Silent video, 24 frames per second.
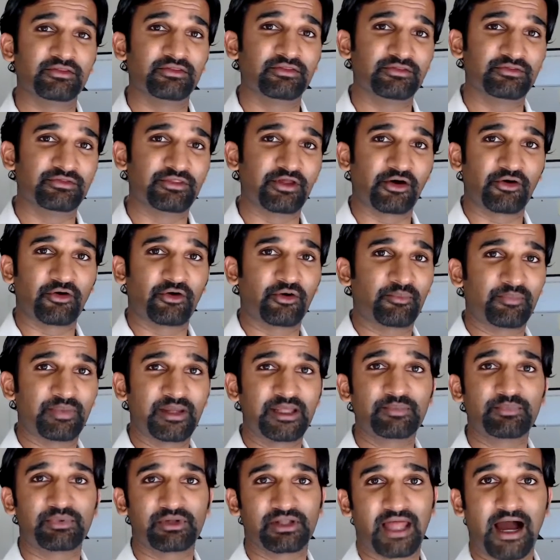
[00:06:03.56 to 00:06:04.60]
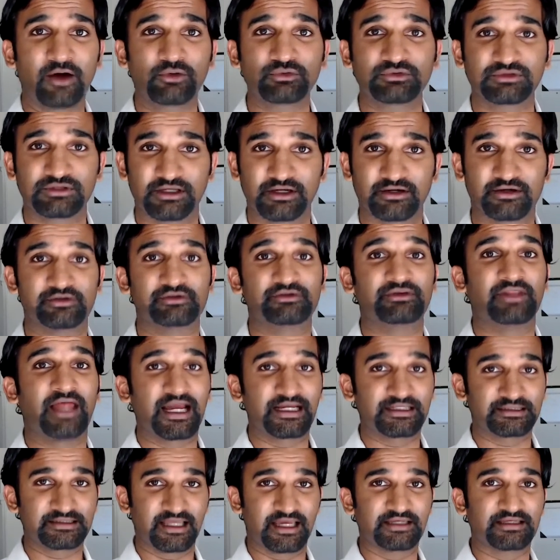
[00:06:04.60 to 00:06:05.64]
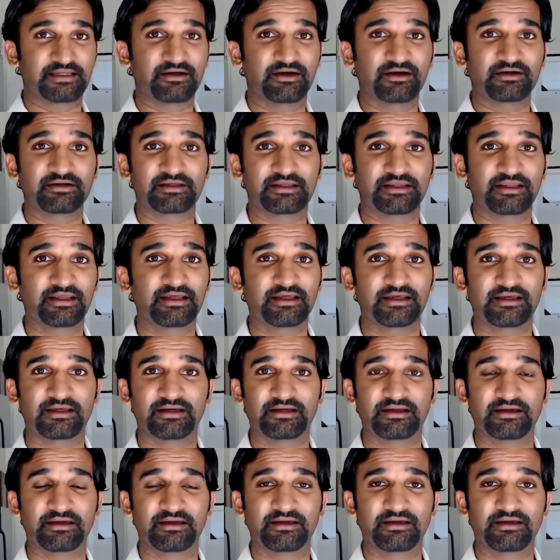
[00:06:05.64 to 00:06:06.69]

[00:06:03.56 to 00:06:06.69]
there are people out there like that young kid